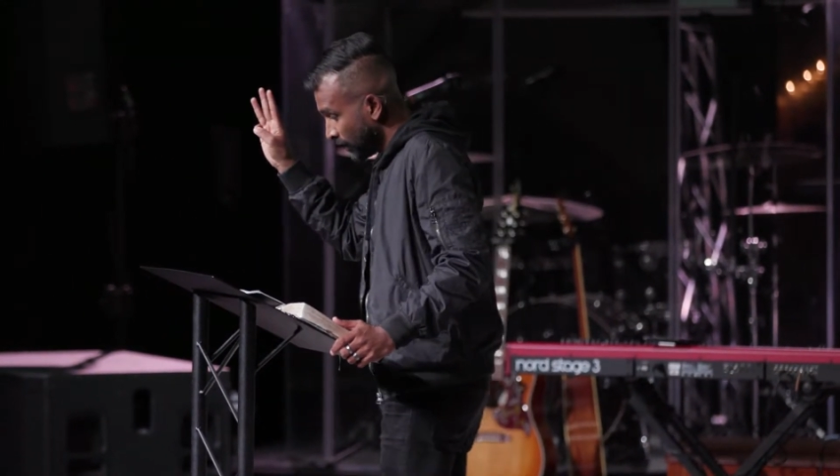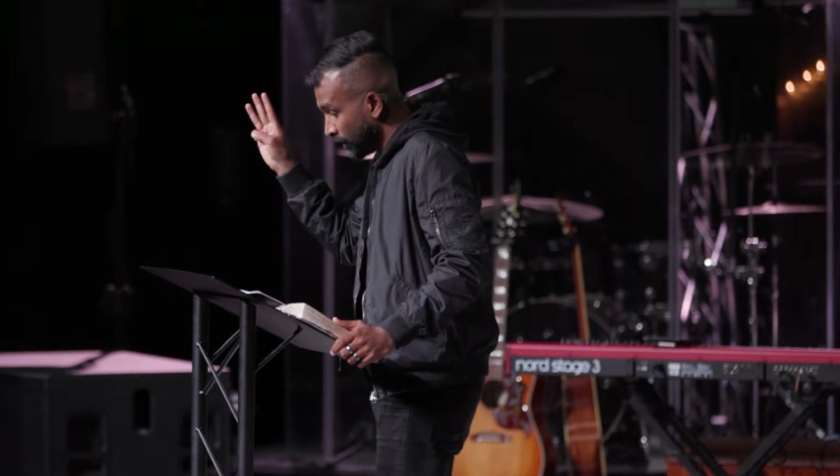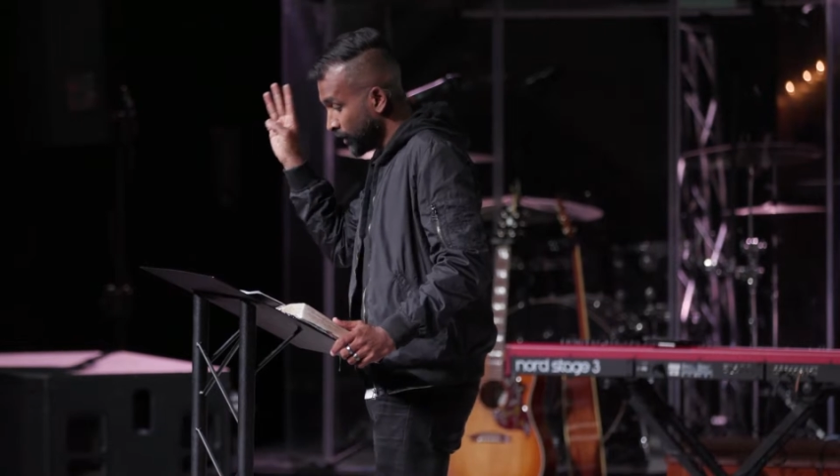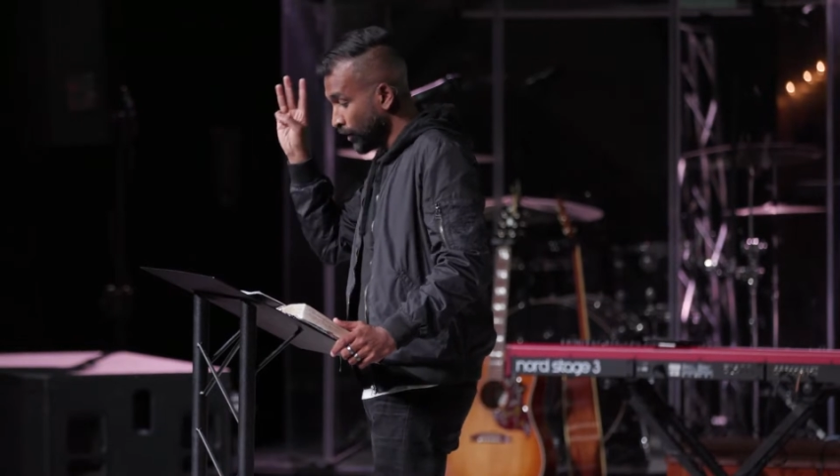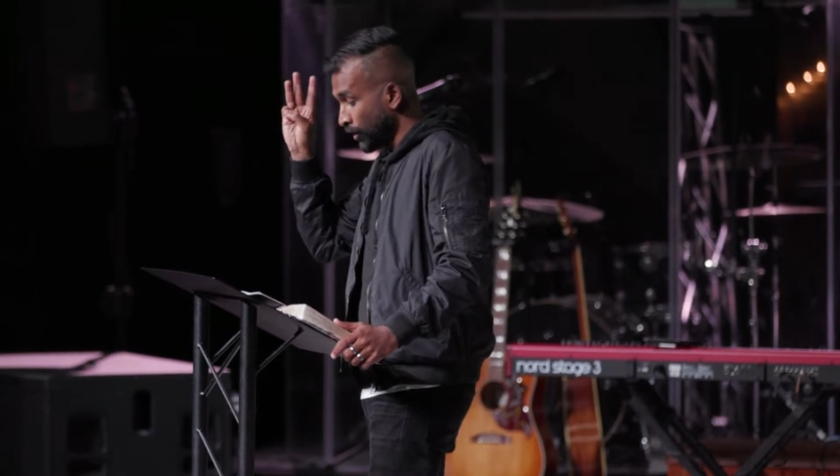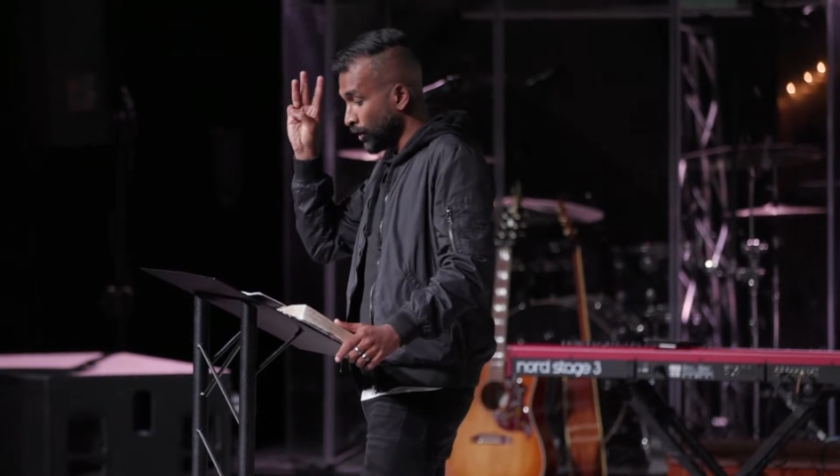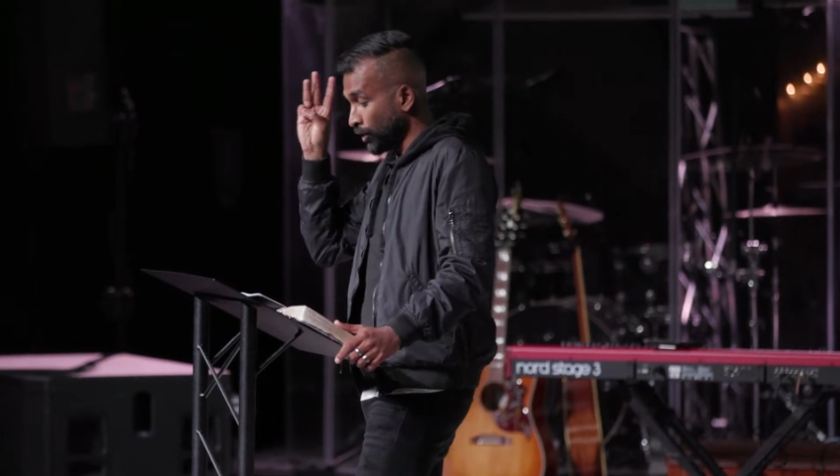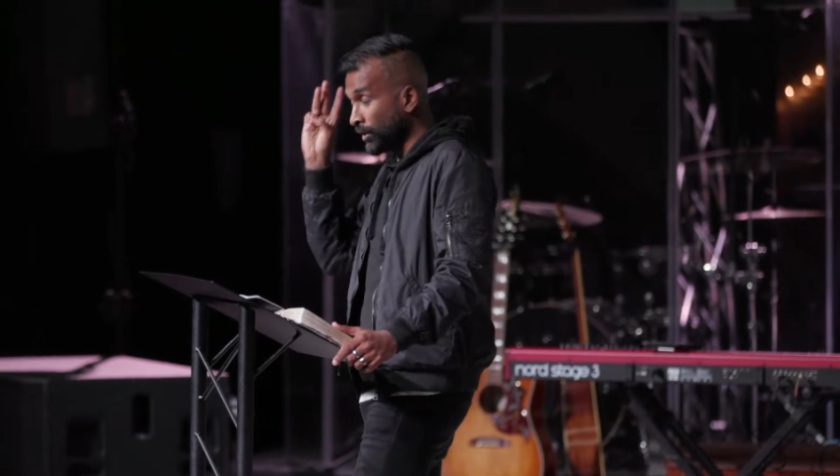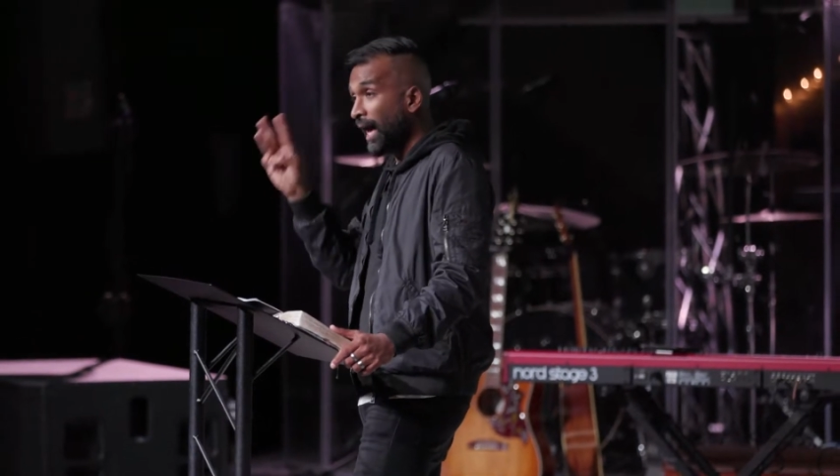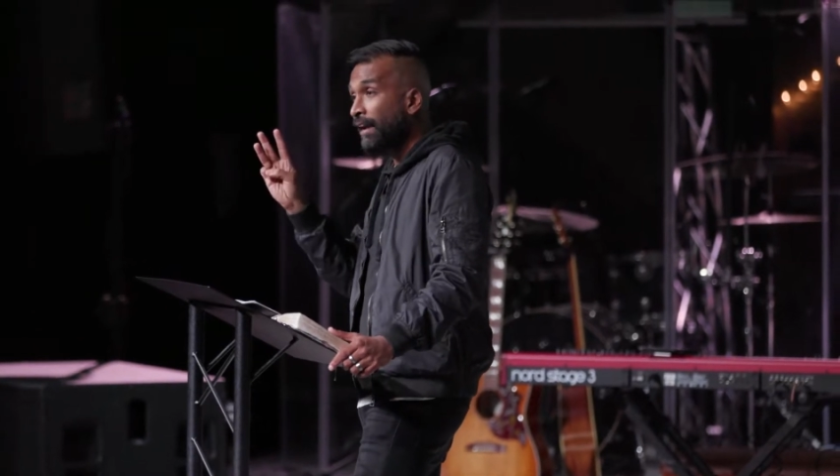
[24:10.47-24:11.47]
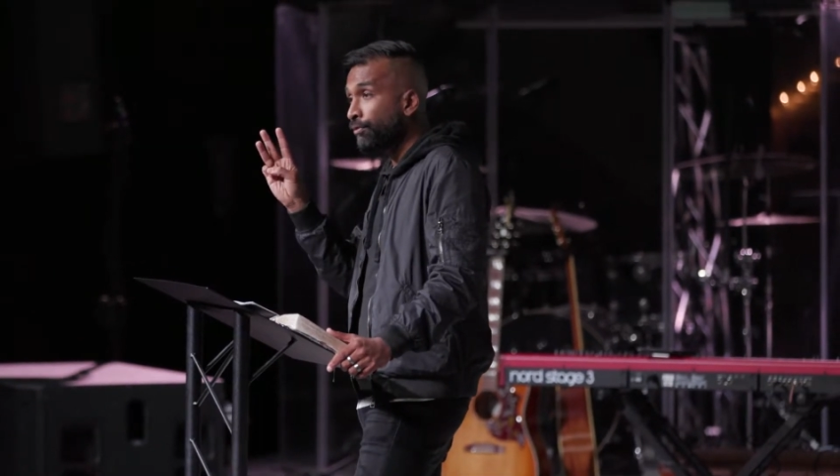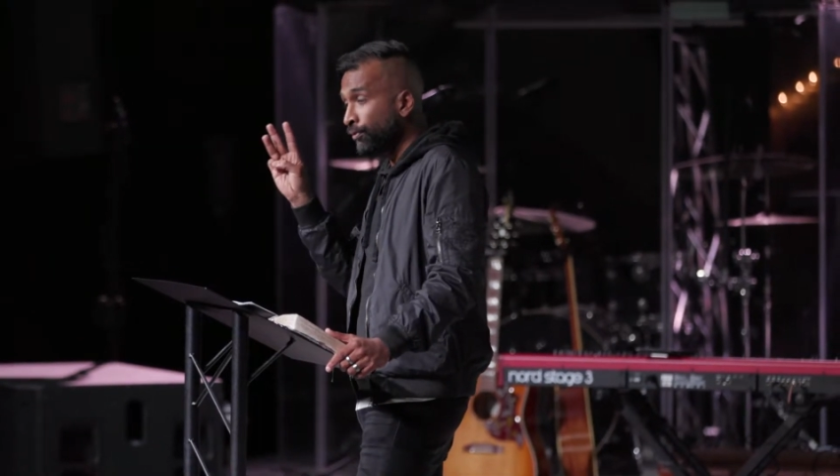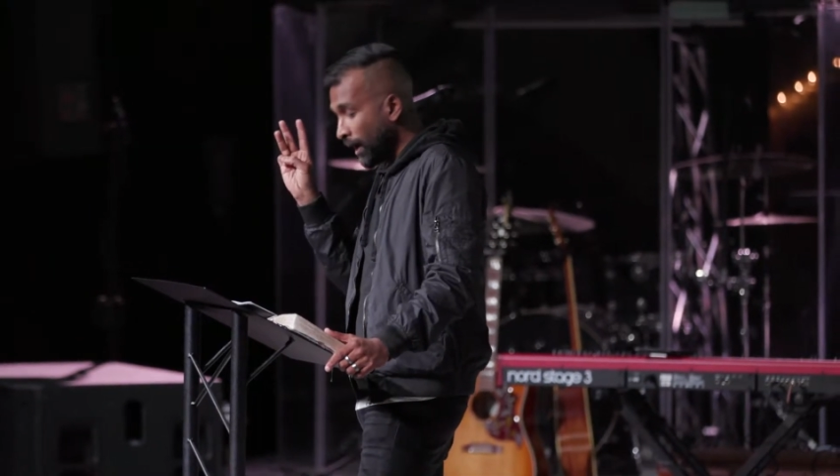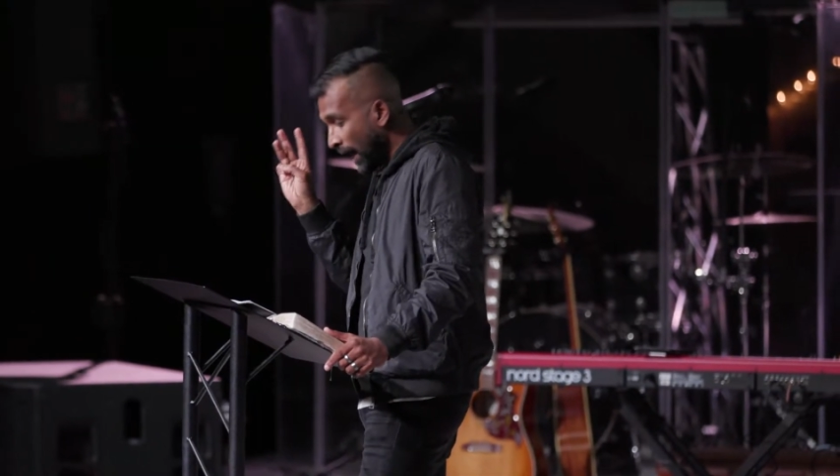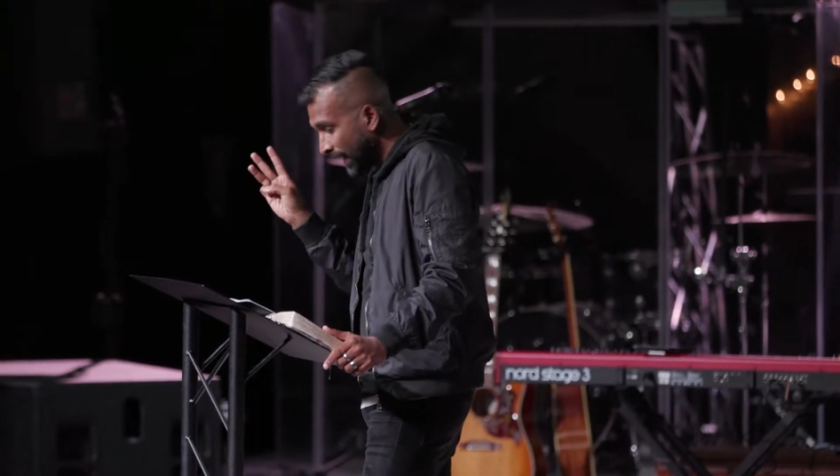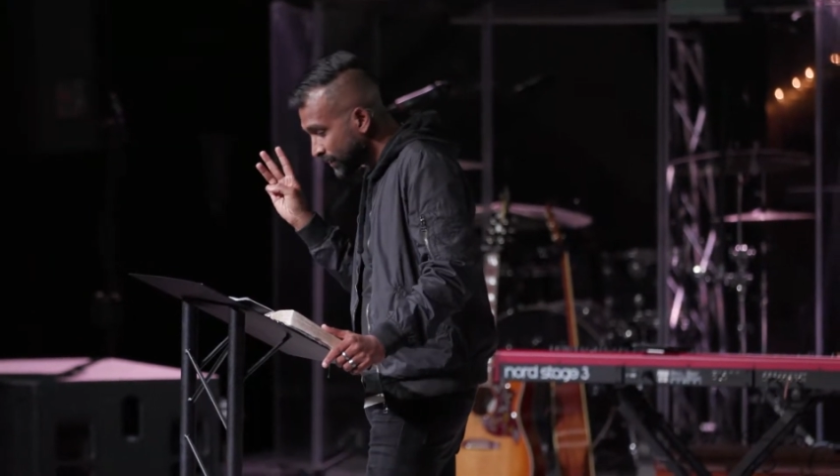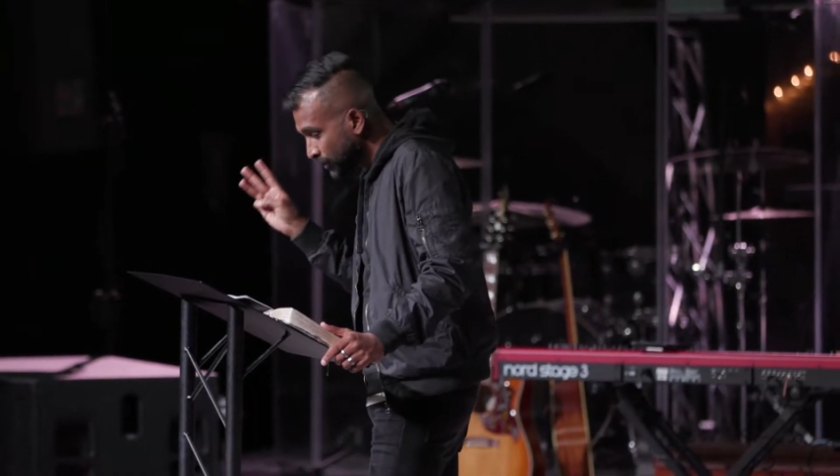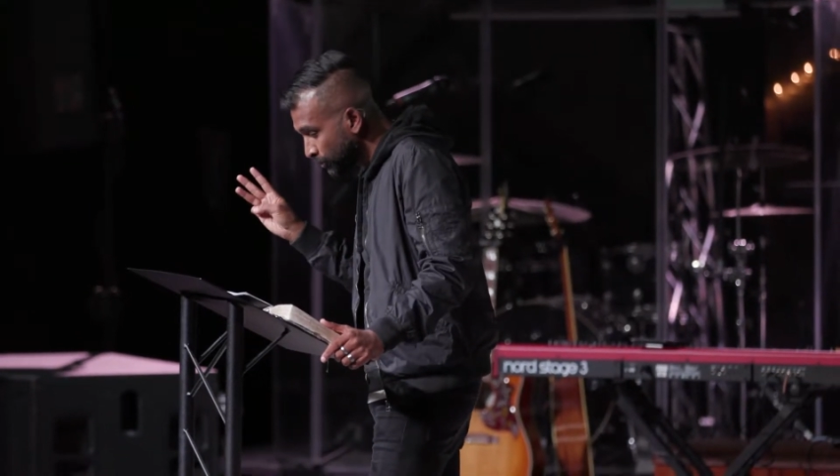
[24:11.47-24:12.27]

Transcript: your life has to